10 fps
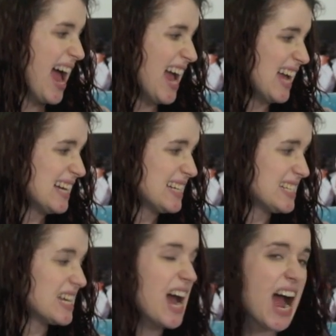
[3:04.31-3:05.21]

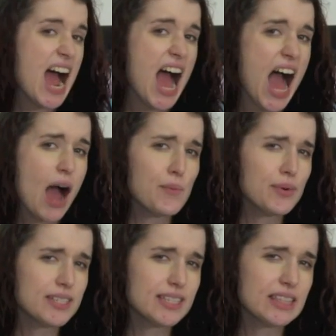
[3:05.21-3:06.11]
and I
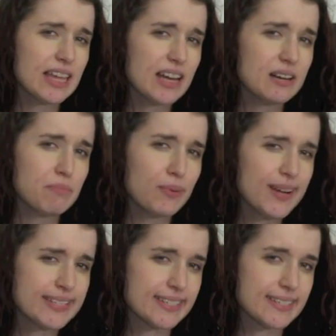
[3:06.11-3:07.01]
wasn't that
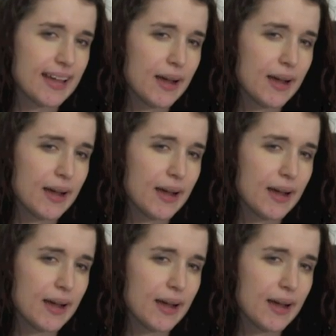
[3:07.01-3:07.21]
impressed.